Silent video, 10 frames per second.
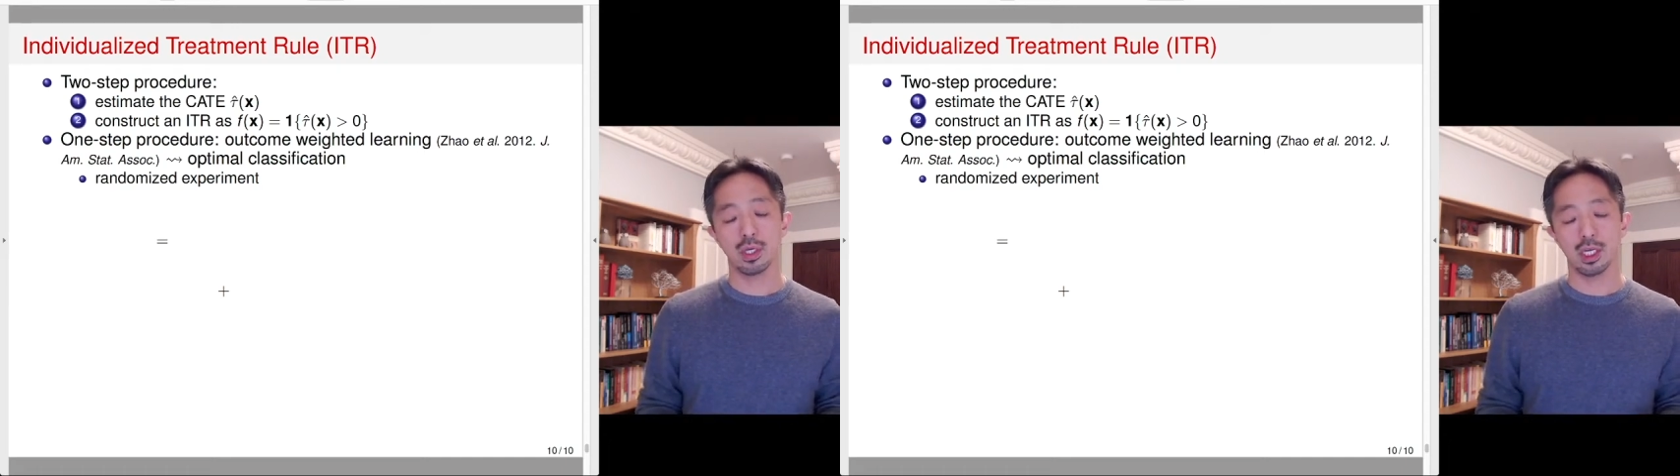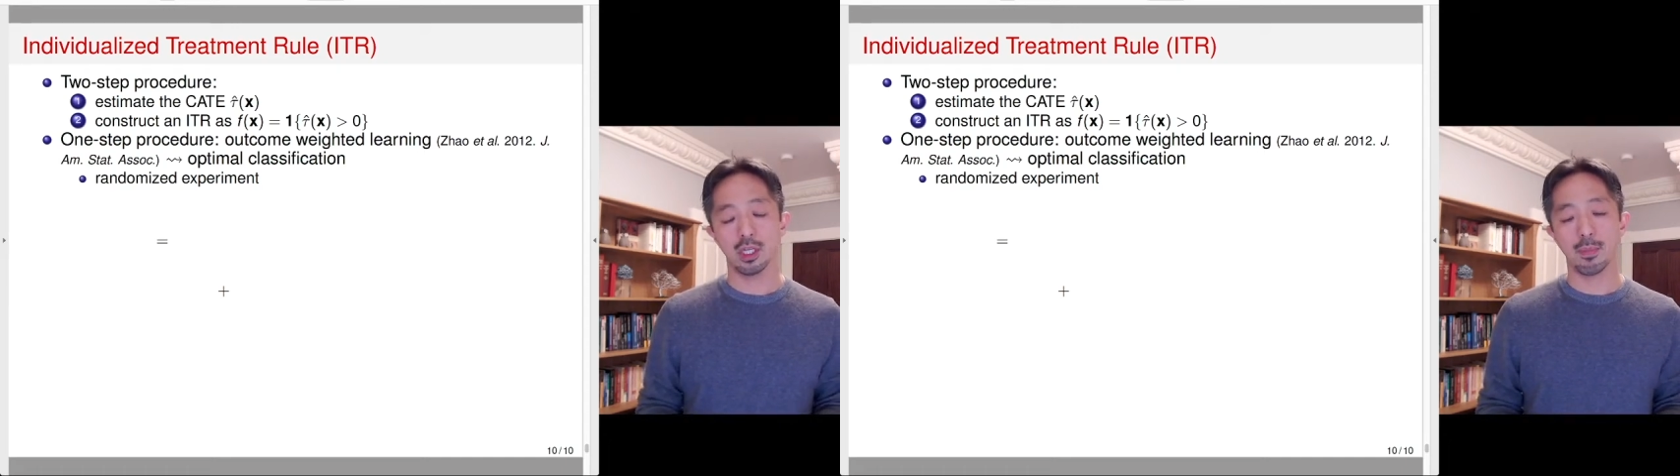
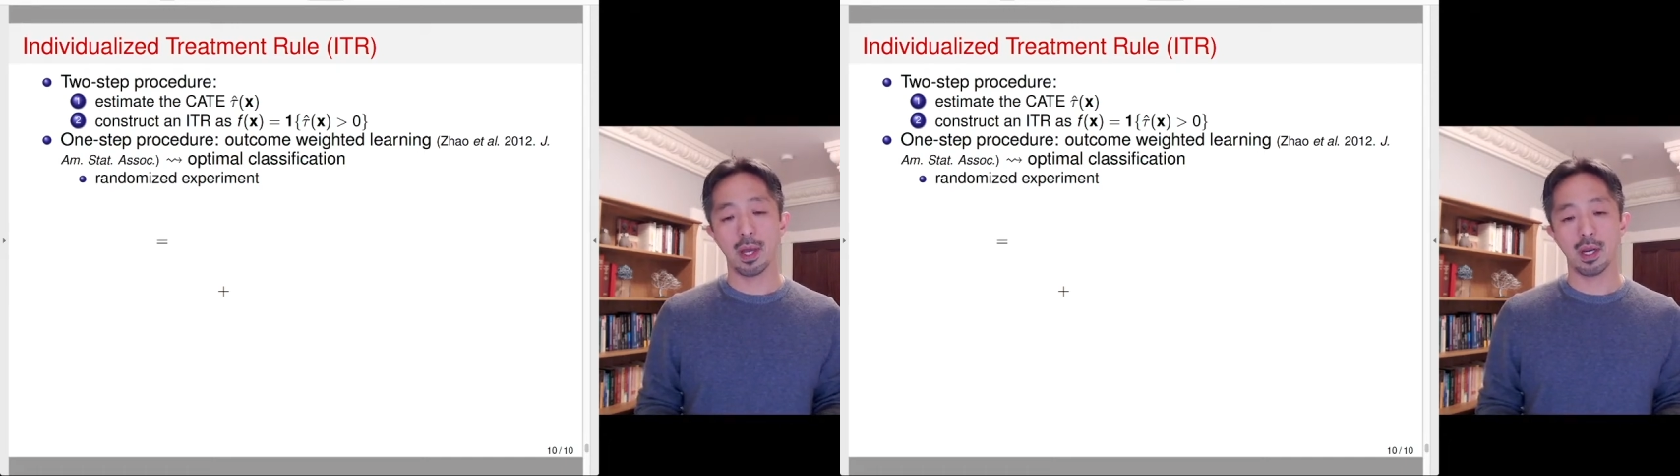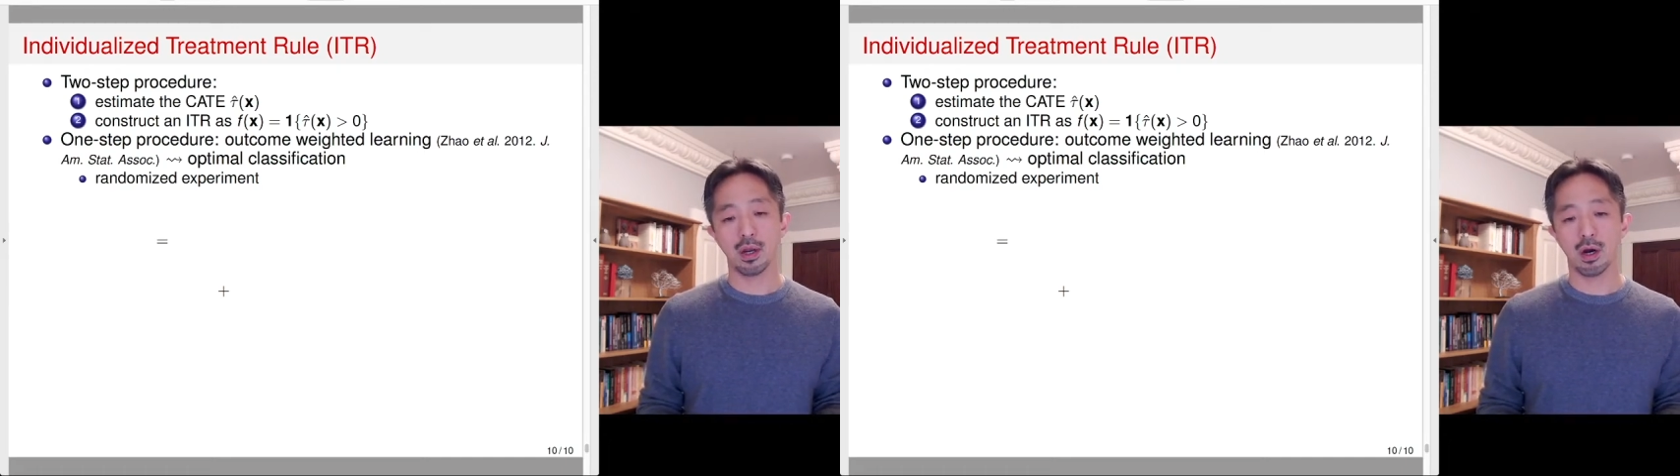
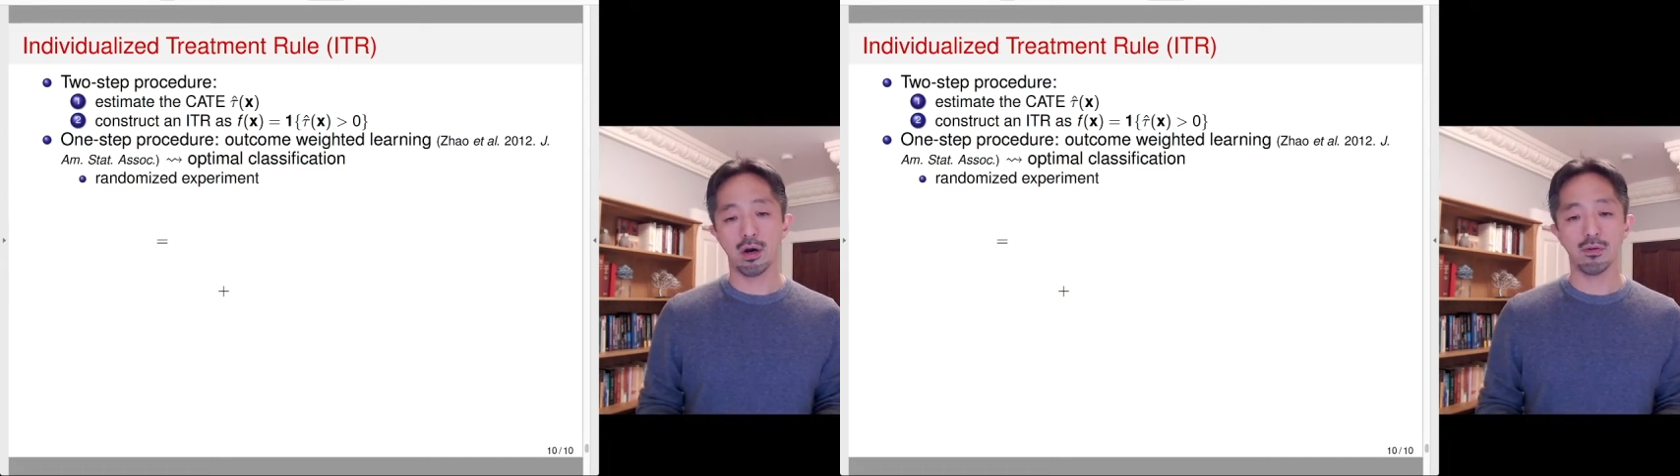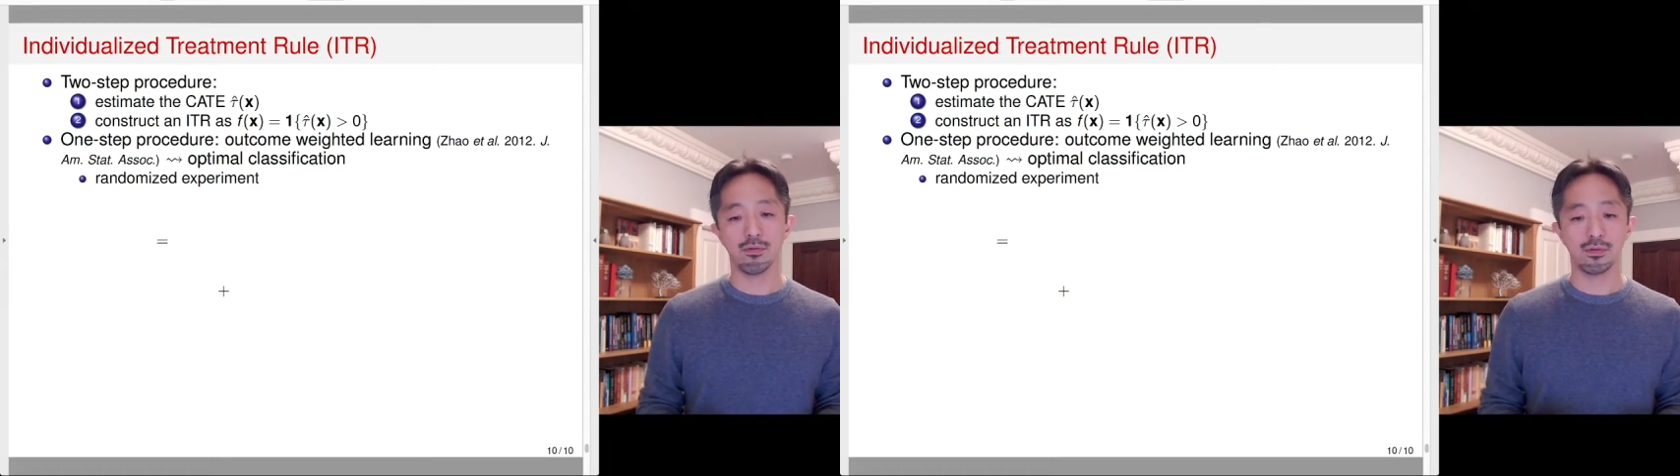independent
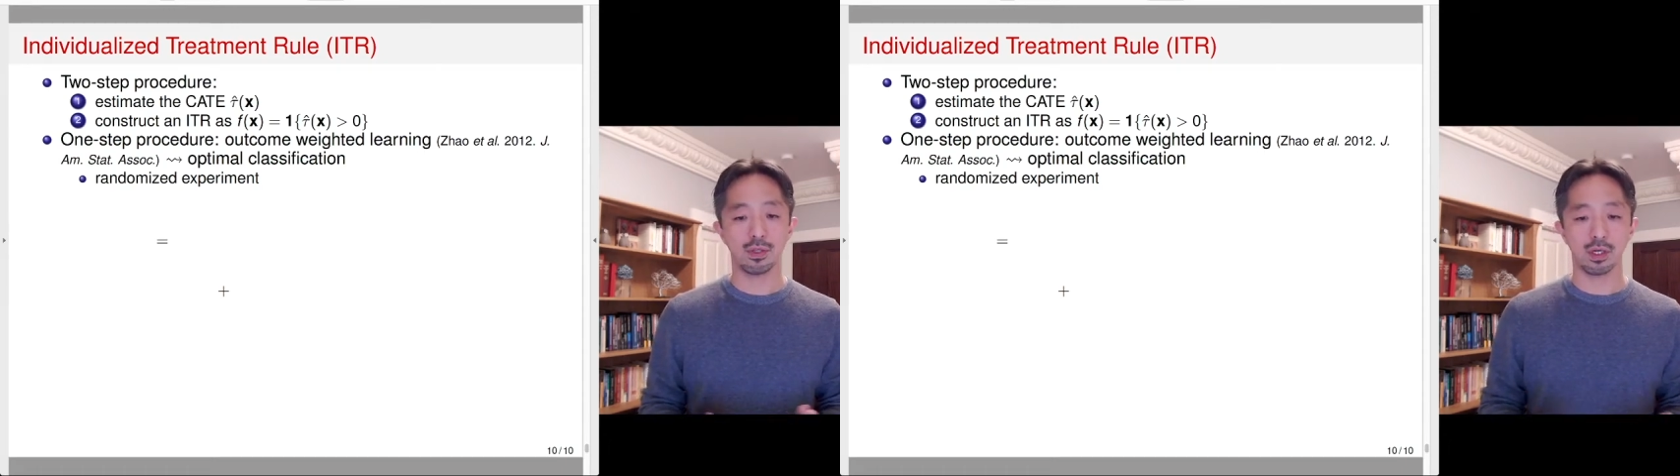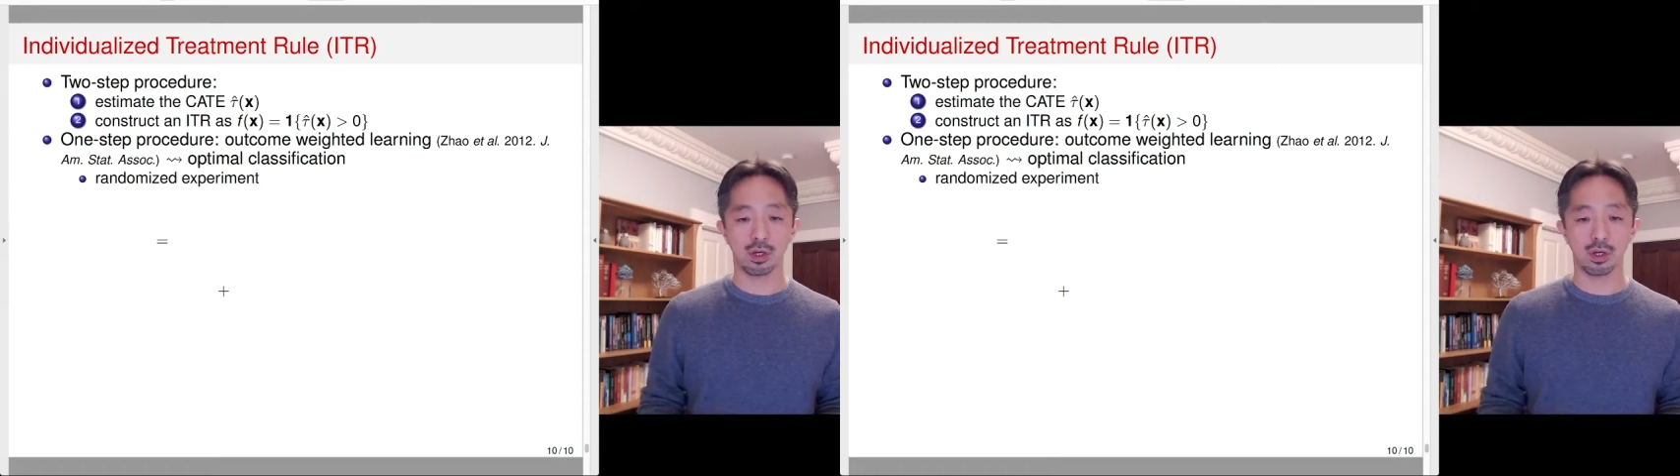of the